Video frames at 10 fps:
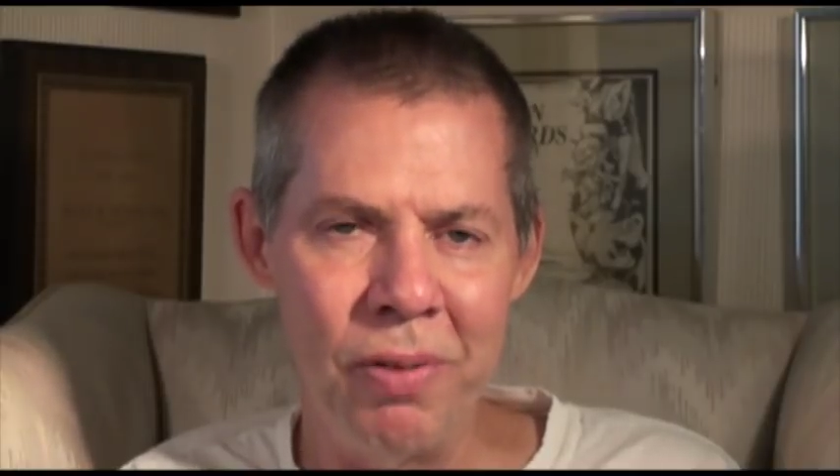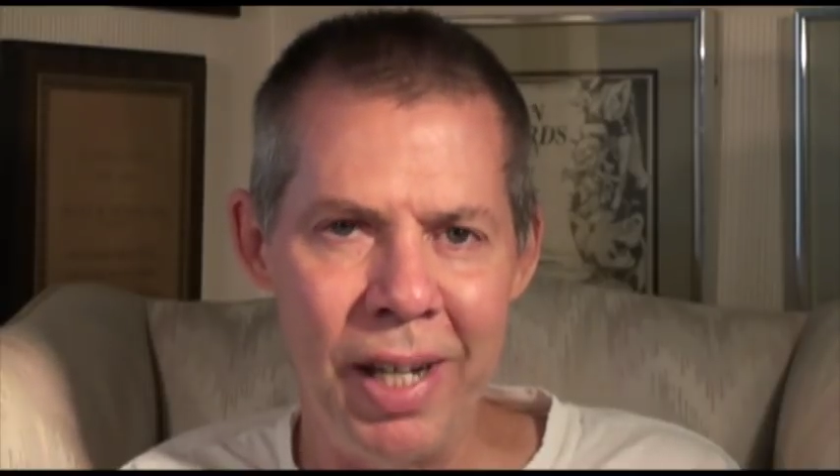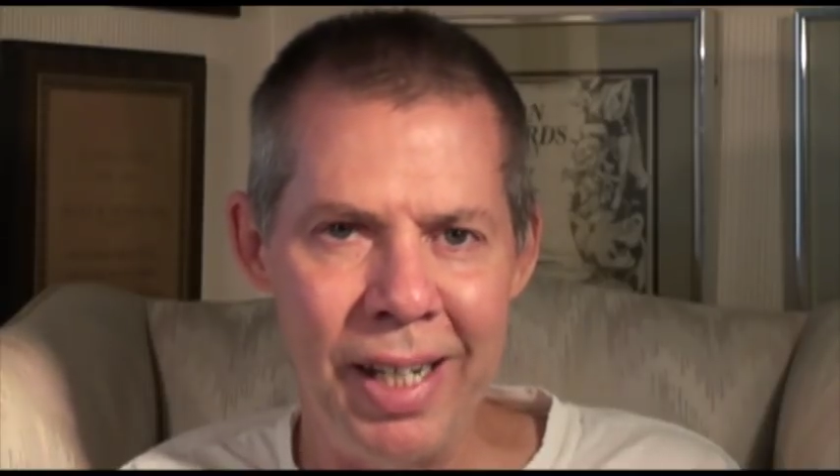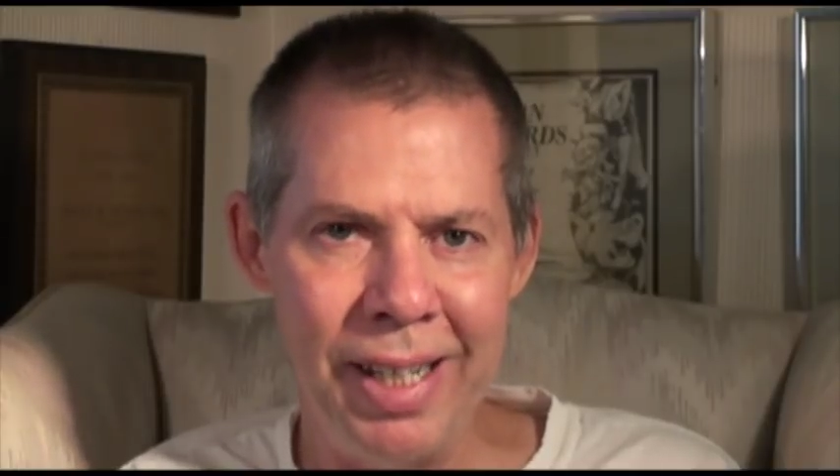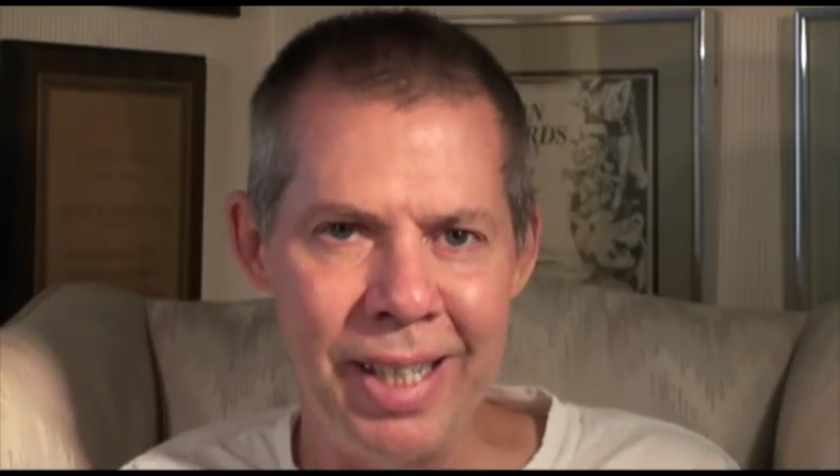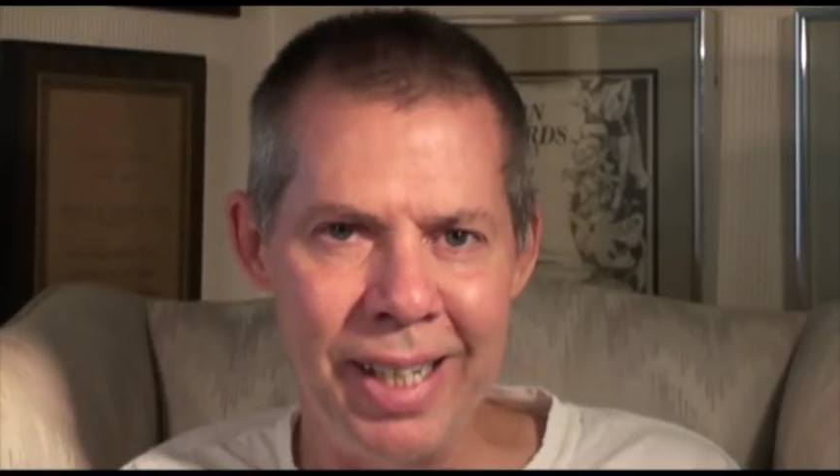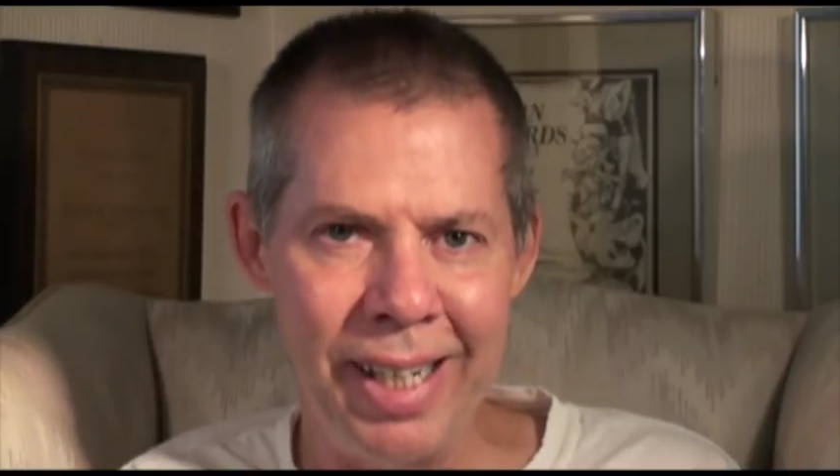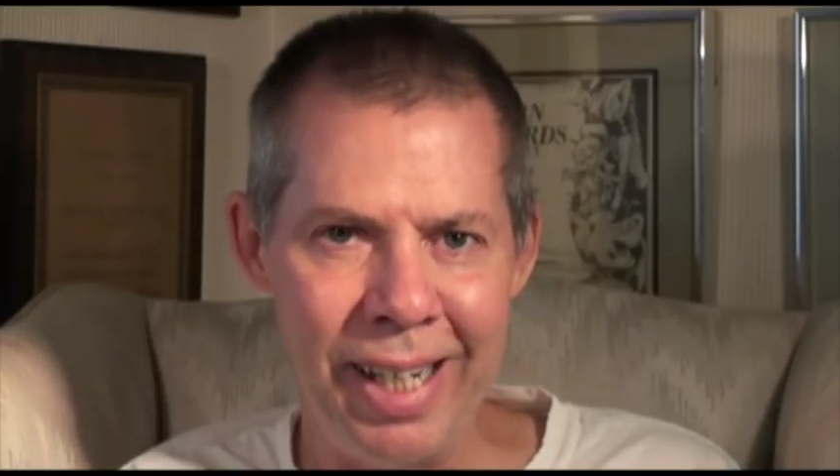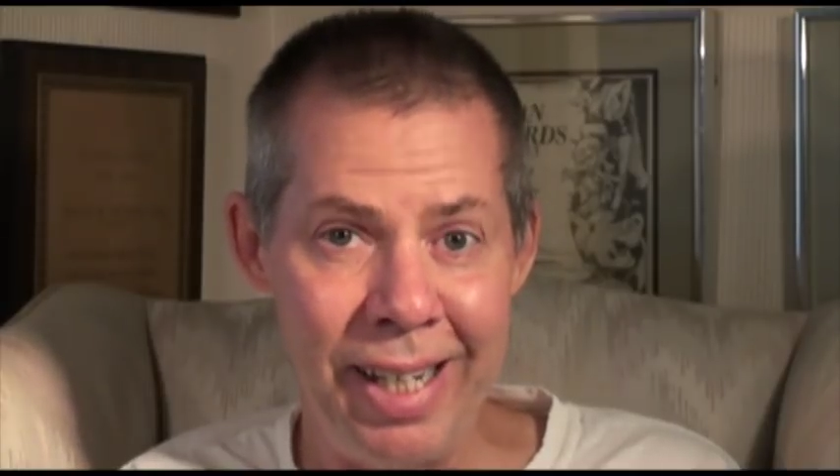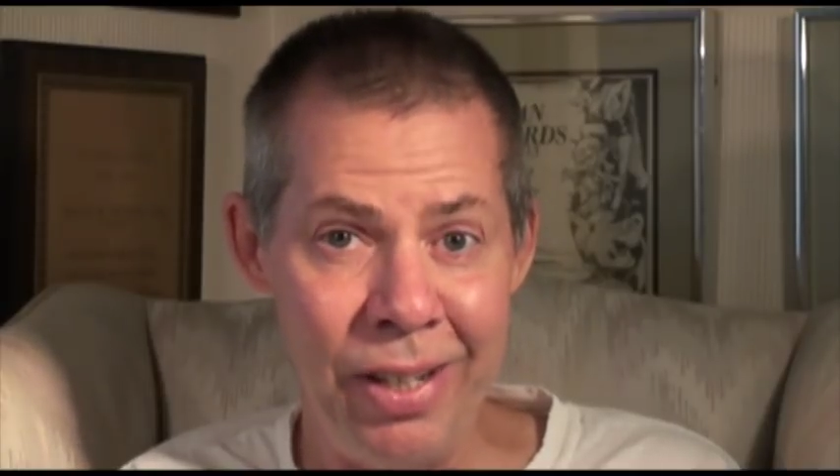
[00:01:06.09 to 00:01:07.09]
of
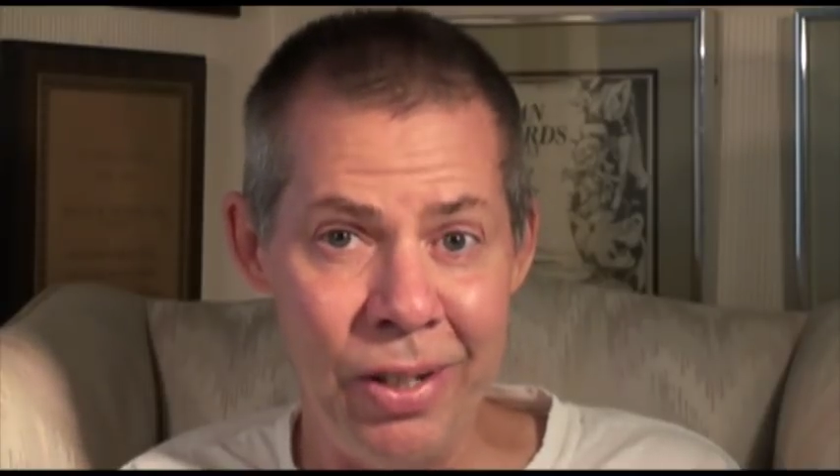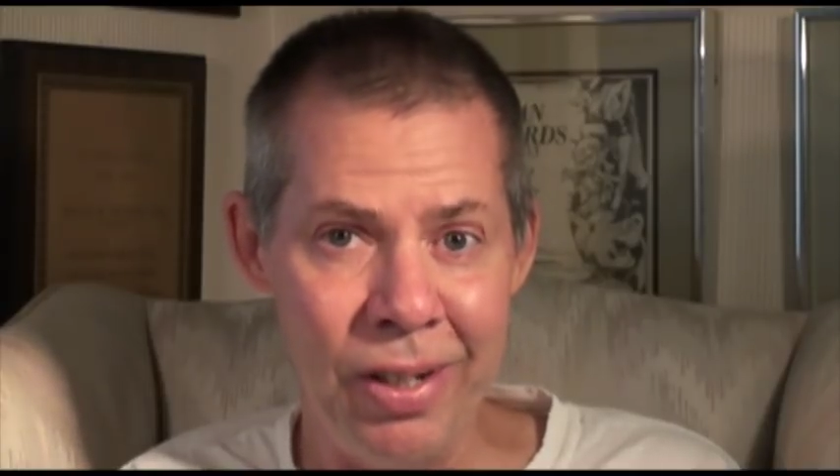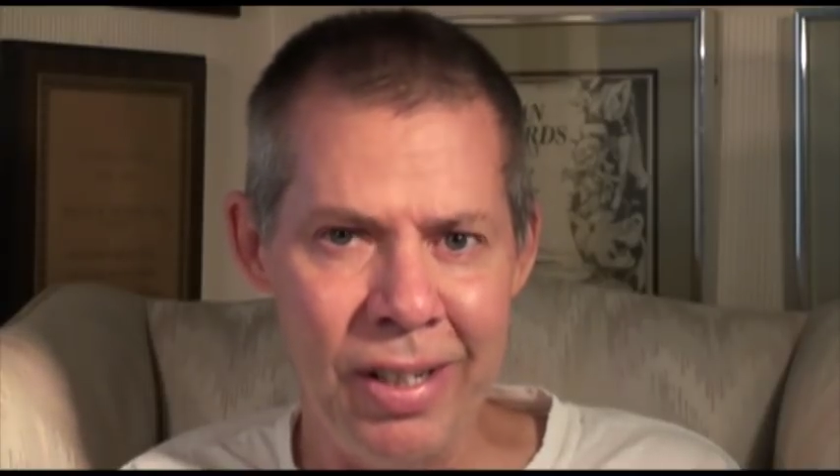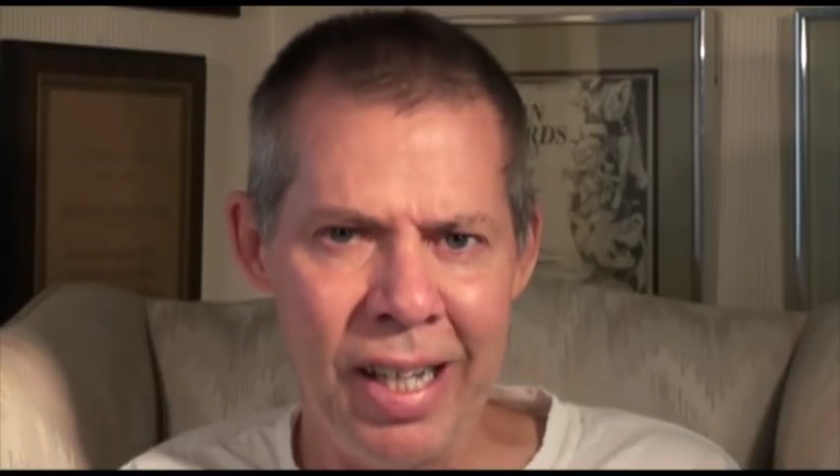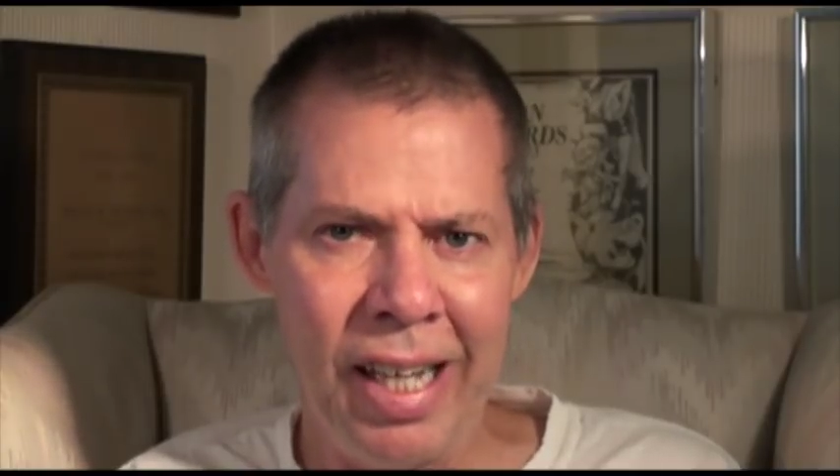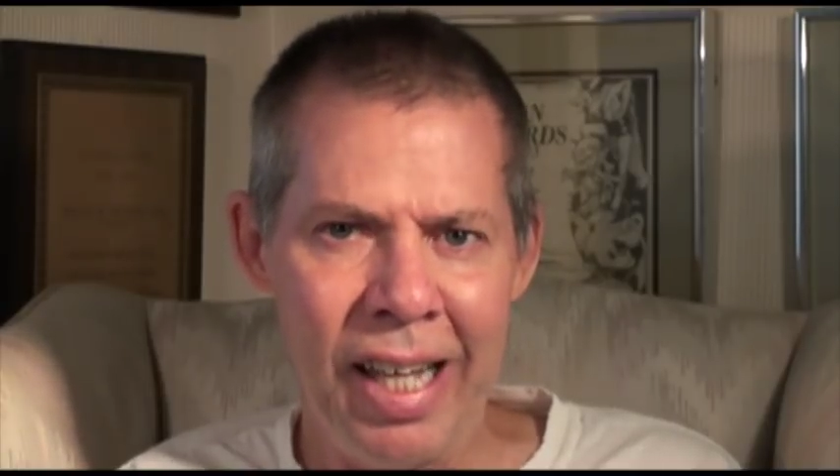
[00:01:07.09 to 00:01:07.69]
anything either.